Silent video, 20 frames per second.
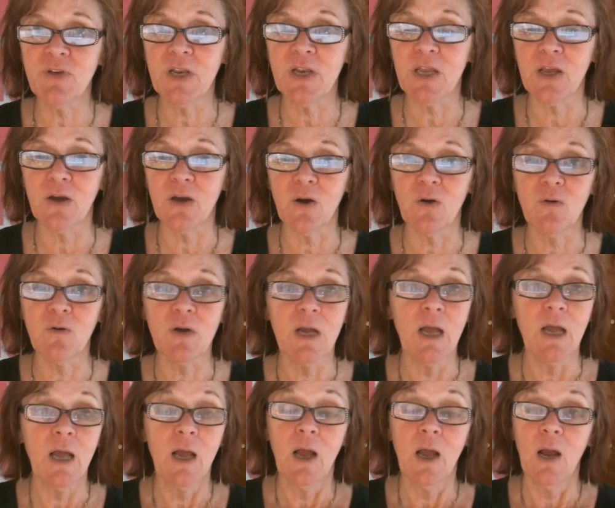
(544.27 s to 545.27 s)
video
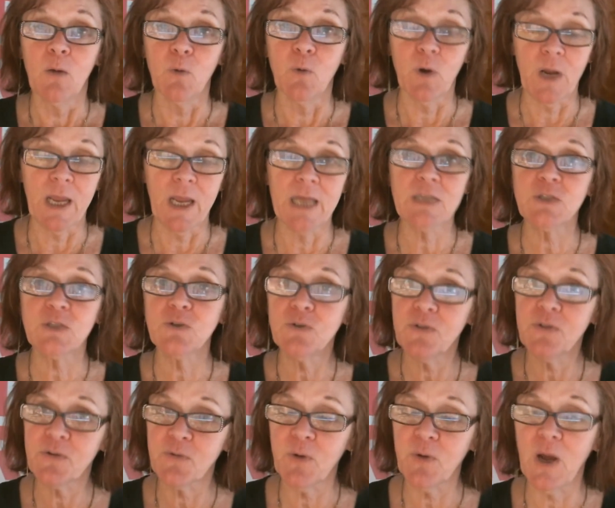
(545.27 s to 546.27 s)
were answered
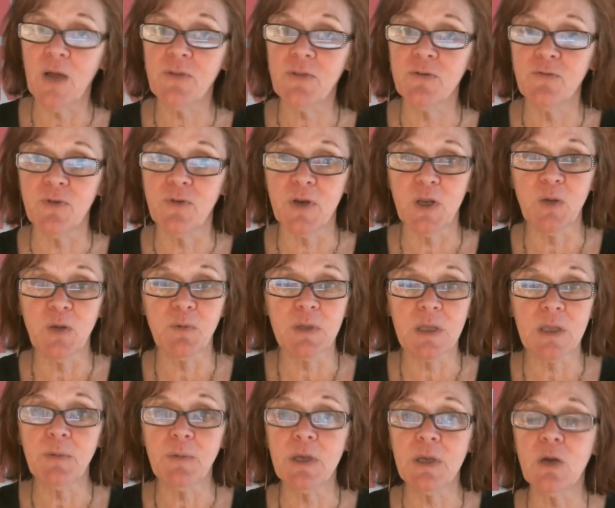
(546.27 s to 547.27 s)
throughout the video, but
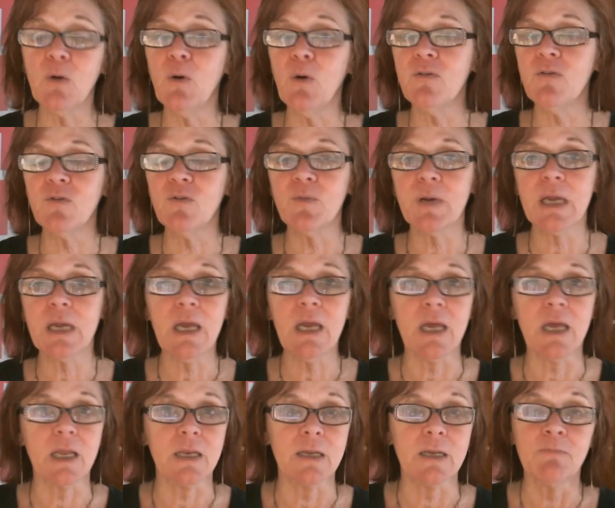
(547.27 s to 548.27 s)
let me go over them
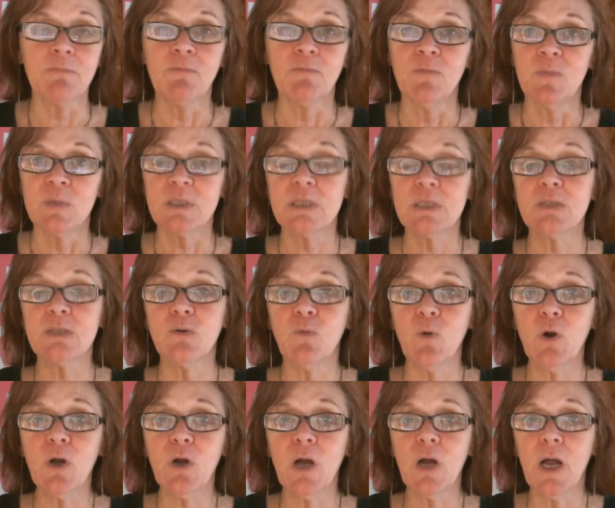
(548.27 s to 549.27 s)
again. Does it
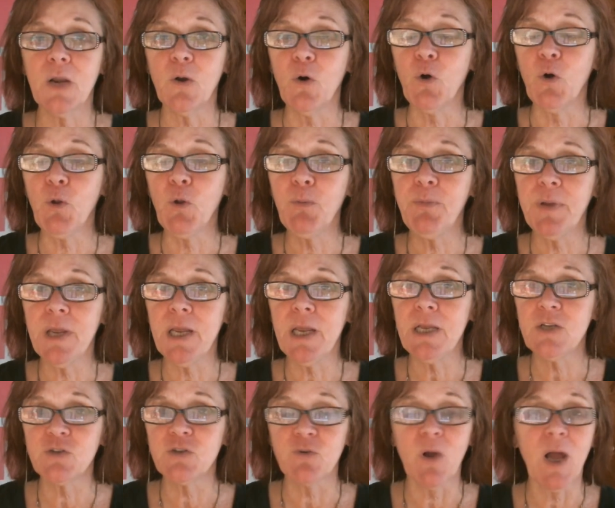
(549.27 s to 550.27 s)
work on old
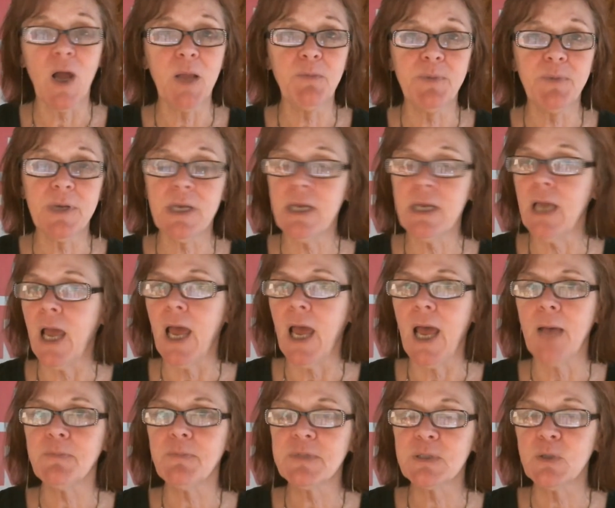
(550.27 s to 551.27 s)
pee, dried pee?
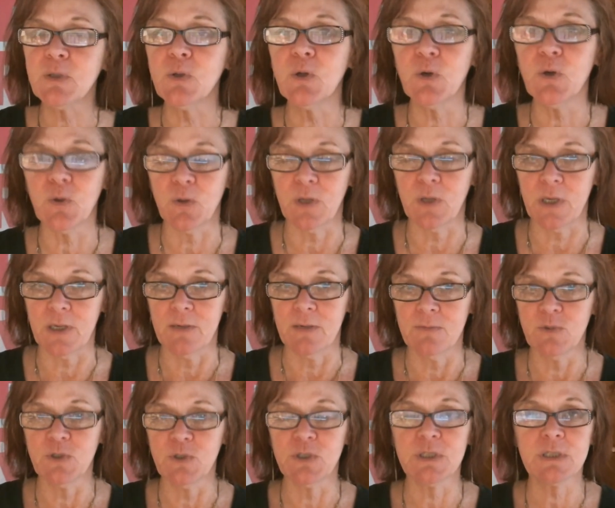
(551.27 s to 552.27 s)
Absolutely.
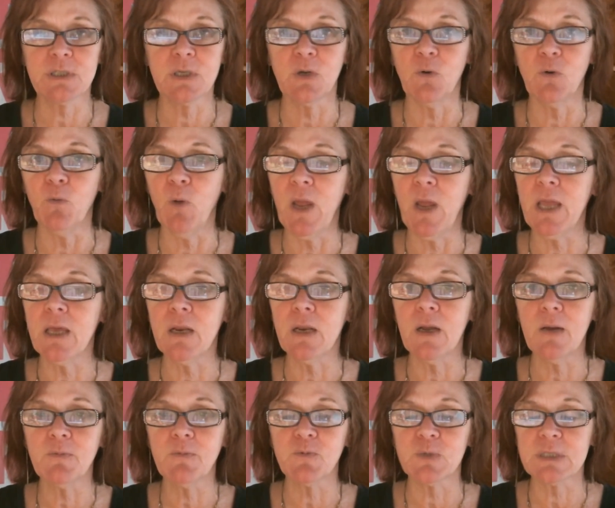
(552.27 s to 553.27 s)
You're just going to wake it
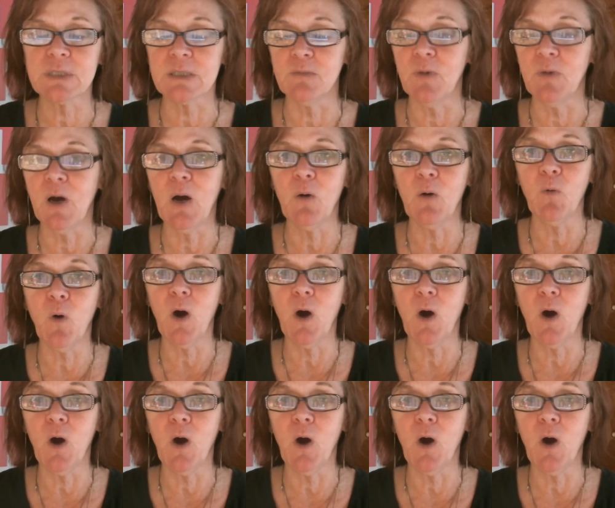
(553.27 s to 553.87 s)
up with some hot